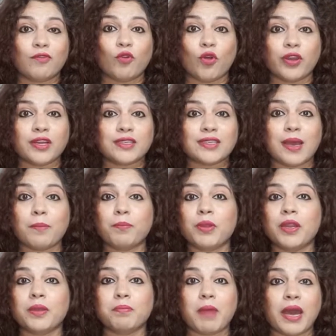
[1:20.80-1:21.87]
for example,
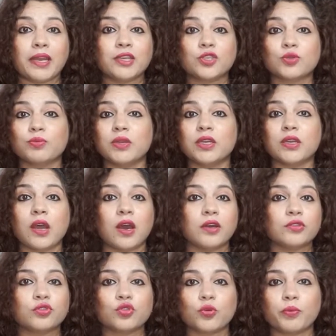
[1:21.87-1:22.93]
in management,
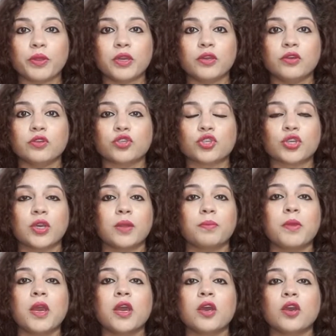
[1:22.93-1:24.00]
entrepreneurship,
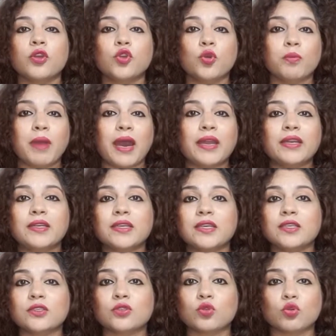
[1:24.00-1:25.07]

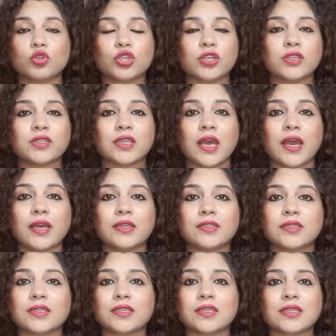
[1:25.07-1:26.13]
humanities, social
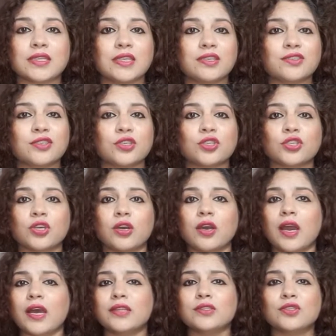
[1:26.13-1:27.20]
sciences,
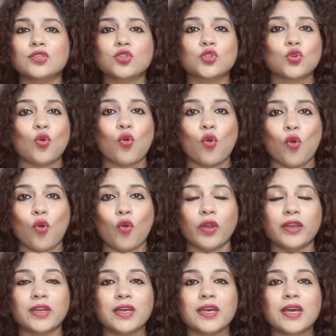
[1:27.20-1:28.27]
literature, and so
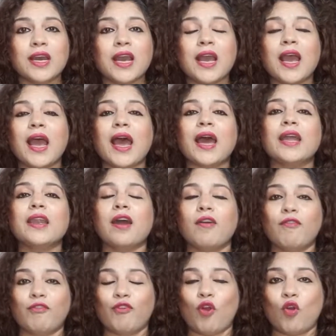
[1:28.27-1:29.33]
on. And
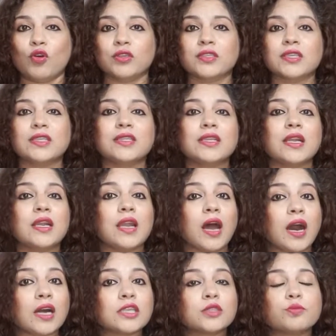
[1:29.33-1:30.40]
of course, in the
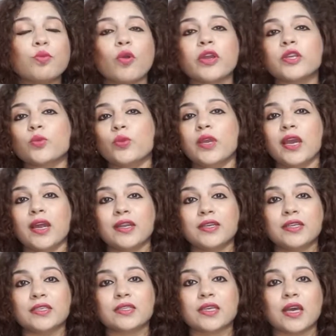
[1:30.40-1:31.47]
last point, we had
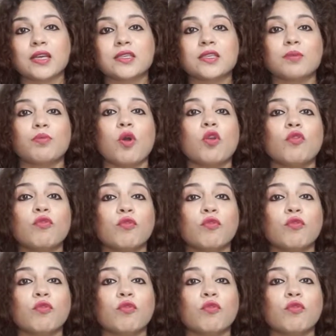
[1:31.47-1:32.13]
discussed about